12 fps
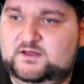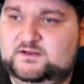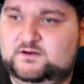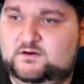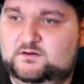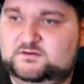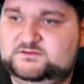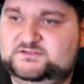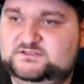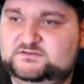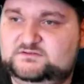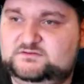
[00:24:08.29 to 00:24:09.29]
hold
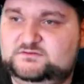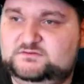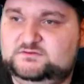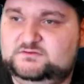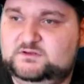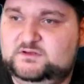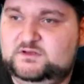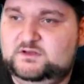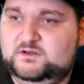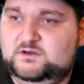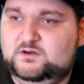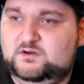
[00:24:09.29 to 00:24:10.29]
2,
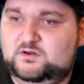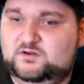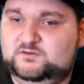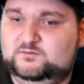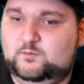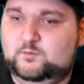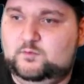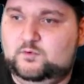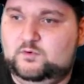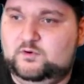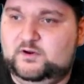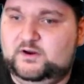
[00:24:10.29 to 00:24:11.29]
hold
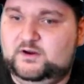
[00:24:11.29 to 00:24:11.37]
more.